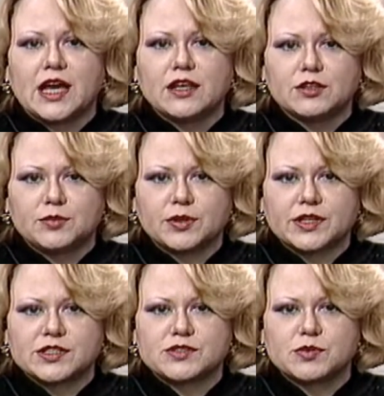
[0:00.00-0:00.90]

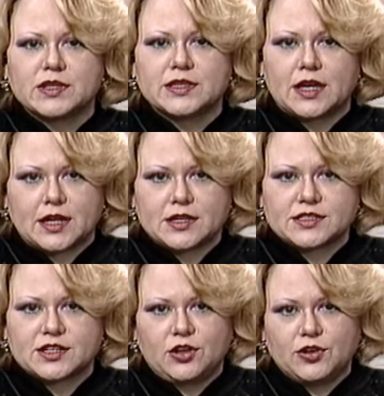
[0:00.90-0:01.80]
lubricants with
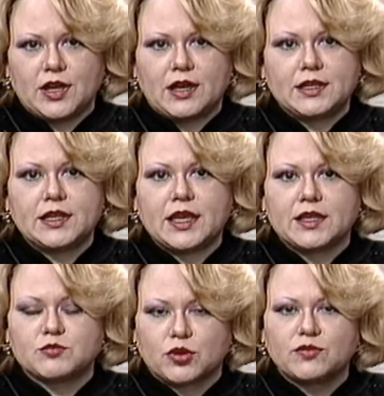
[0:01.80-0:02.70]
non-oxidol nine
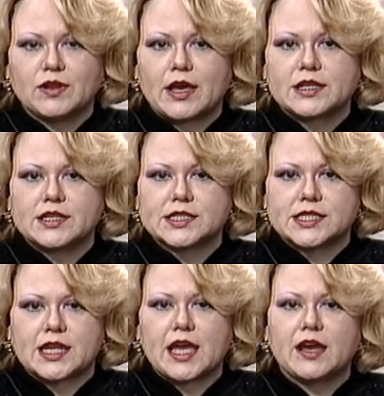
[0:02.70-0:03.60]
and prophylactics
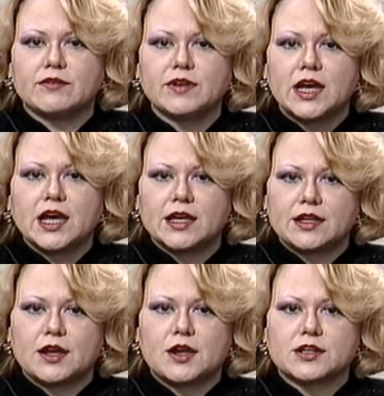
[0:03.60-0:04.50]
that have a
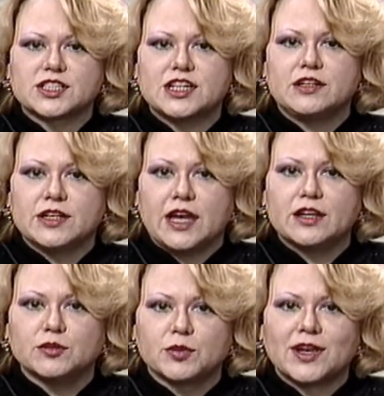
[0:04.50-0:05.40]
non-oxidol nine
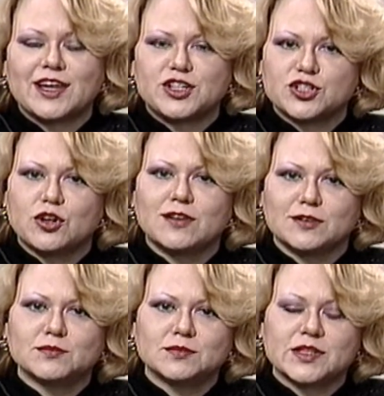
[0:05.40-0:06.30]
lubrication on
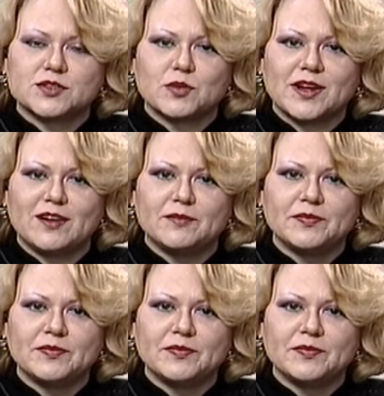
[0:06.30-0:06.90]
them as well.